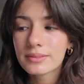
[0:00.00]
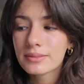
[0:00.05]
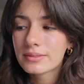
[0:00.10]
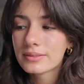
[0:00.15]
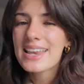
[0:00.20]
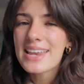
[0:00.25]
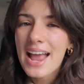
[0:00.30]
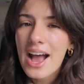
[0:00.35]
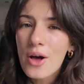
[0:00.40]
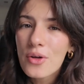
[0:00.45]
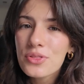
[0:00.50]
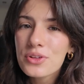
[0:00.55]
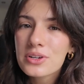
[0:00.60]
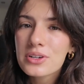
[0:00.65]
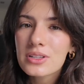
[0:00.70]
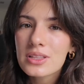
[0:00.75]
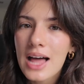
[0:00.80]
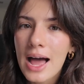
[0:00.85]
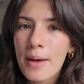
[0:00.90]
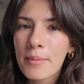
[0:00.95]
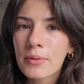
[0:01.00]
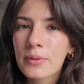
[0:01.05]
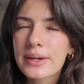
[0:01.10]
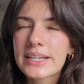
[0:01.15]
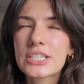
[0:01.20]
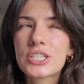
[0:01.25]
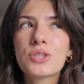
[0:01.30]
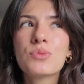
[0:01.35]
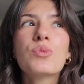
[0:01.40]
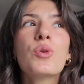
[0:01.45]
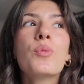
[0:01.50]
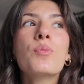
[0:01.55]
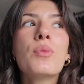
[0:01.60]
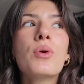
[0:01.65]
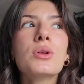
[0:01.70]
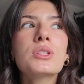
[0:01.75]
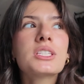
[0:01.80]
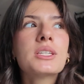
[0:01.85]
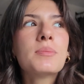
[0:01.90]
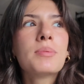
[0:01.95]
And now the collaboration will
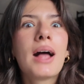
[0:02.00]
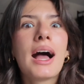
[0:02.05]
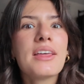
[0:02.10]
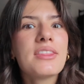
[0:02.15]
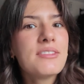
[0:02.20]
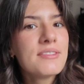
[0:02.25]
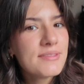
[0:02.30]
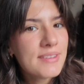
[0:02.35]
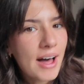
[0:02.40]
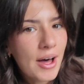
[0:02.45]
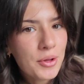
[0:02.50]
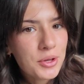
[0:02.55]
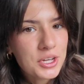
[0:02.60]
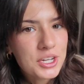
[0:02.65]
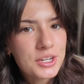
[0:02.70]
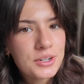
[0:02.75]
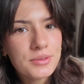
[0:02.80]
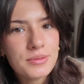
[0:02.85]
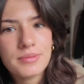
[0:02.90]
multiply the value.